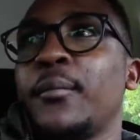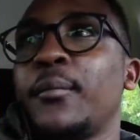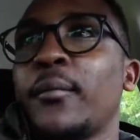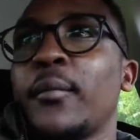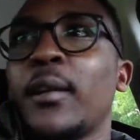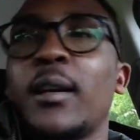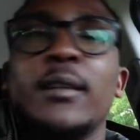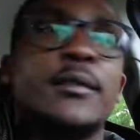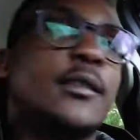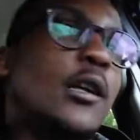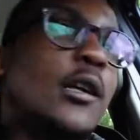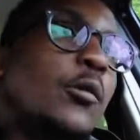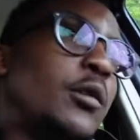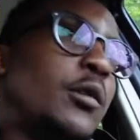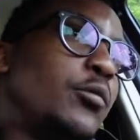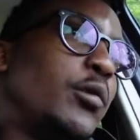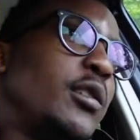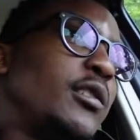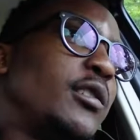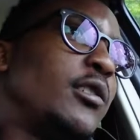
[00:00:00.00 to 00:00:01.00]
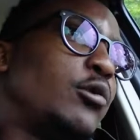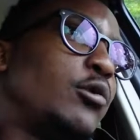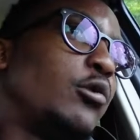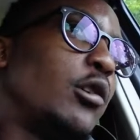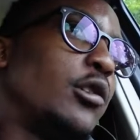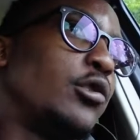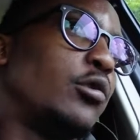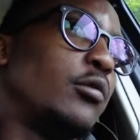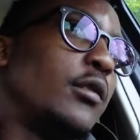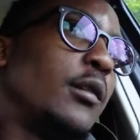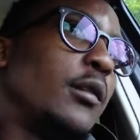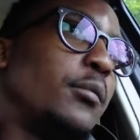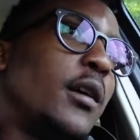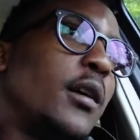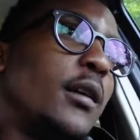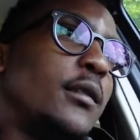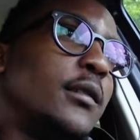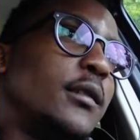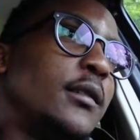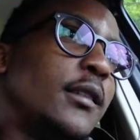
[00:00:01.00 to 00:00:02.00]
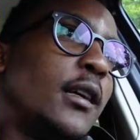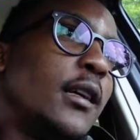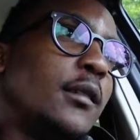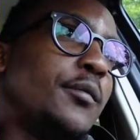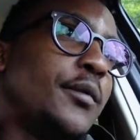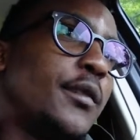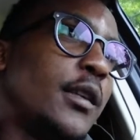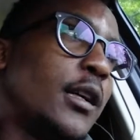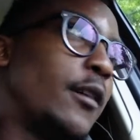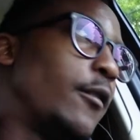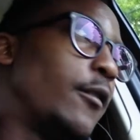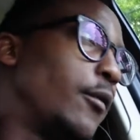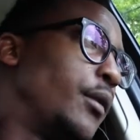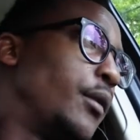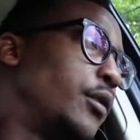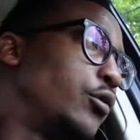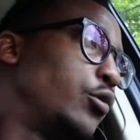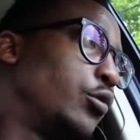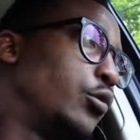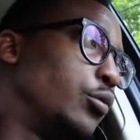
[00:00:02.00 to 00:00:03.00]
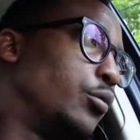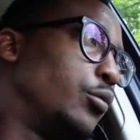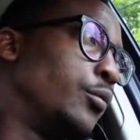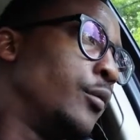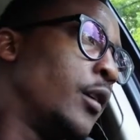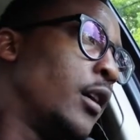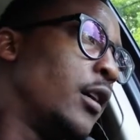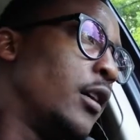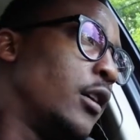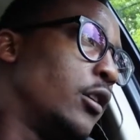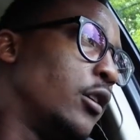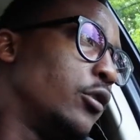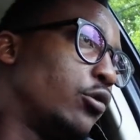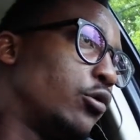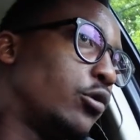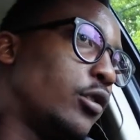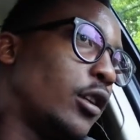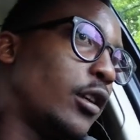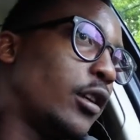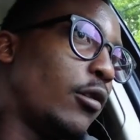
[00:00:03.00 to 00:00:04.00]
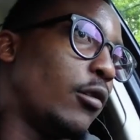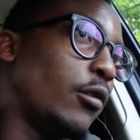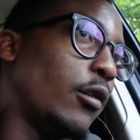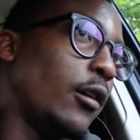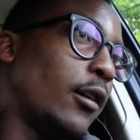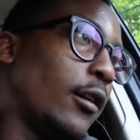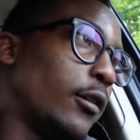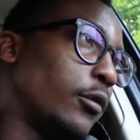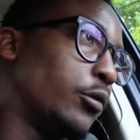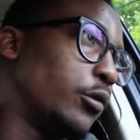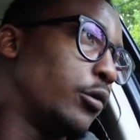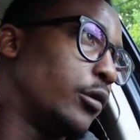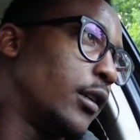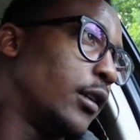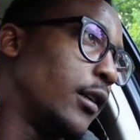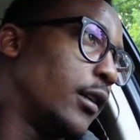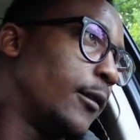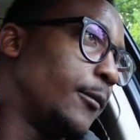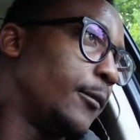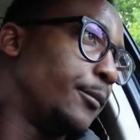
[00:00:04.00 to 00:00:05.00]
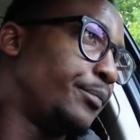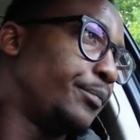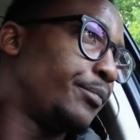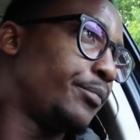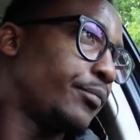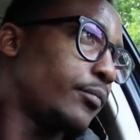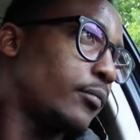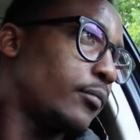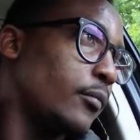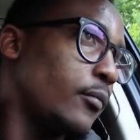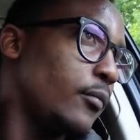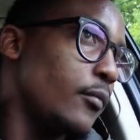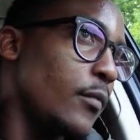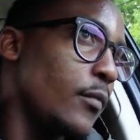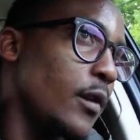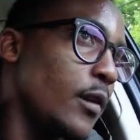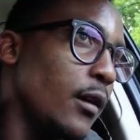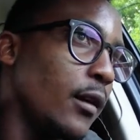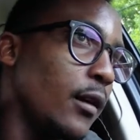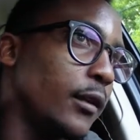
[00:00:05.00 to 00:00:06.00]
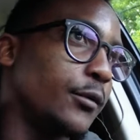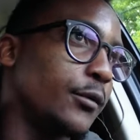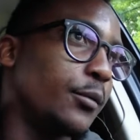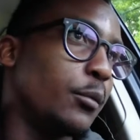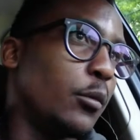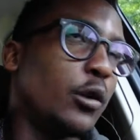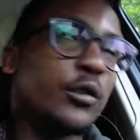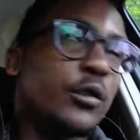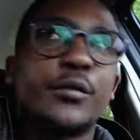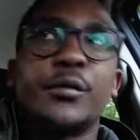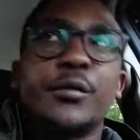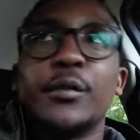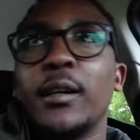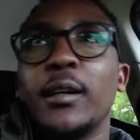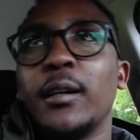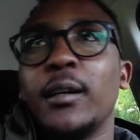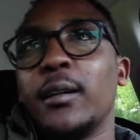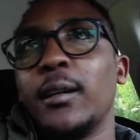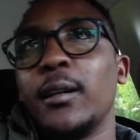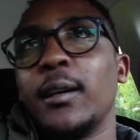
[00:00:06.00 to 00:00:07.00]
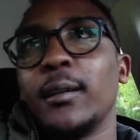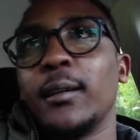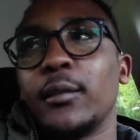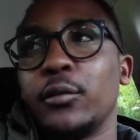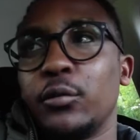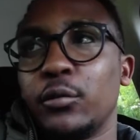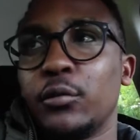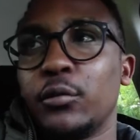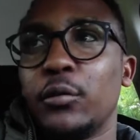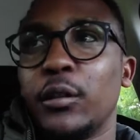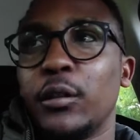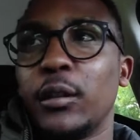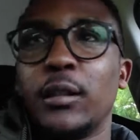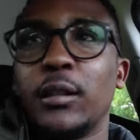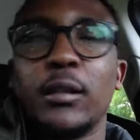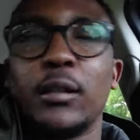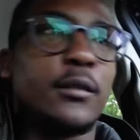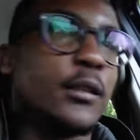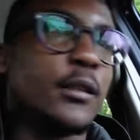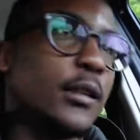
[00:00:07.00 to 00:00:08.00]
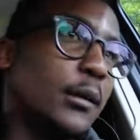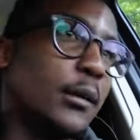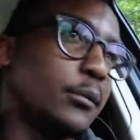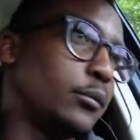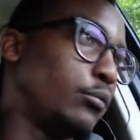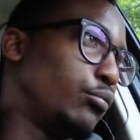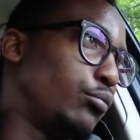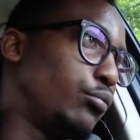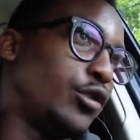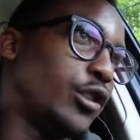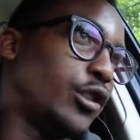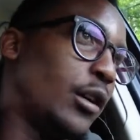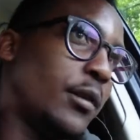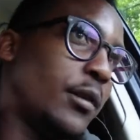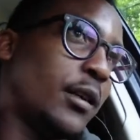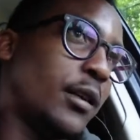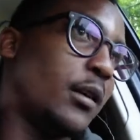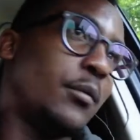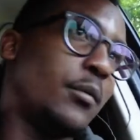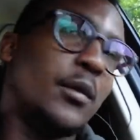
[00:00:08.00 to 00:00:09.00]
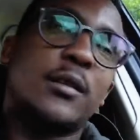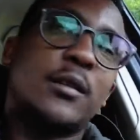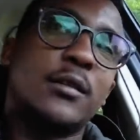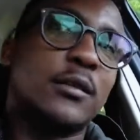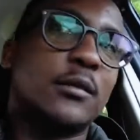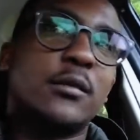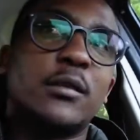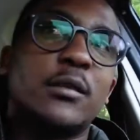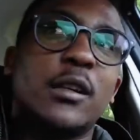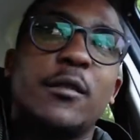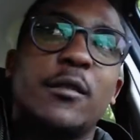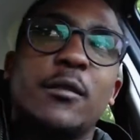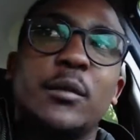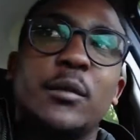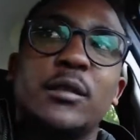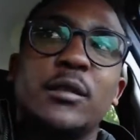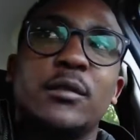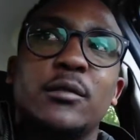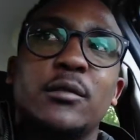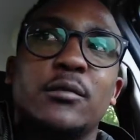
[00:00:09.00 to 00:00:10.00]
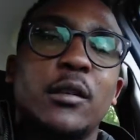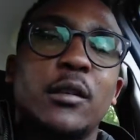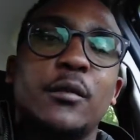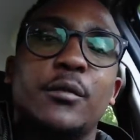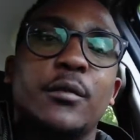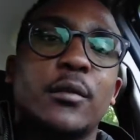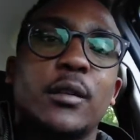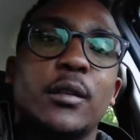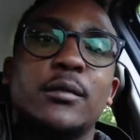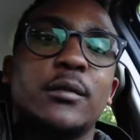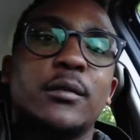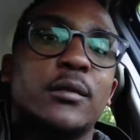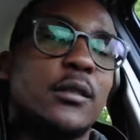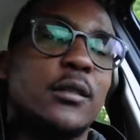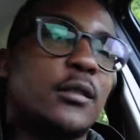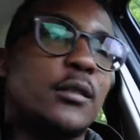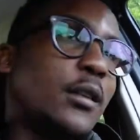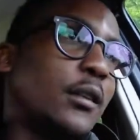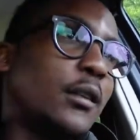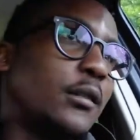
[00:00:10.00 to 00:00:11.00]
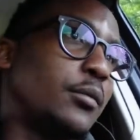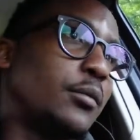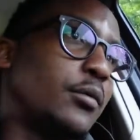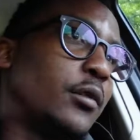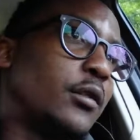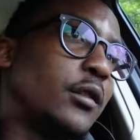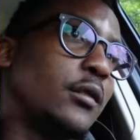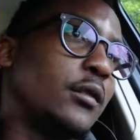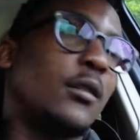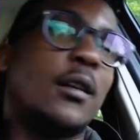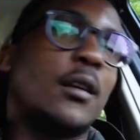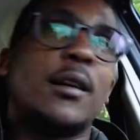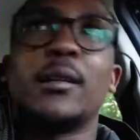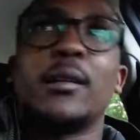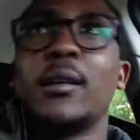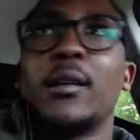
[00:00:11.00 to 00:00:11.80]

it's a win-win situation the it helps the government to to secure a good um, atmosphere like you know the, the german government, is really focusing this kind of projects like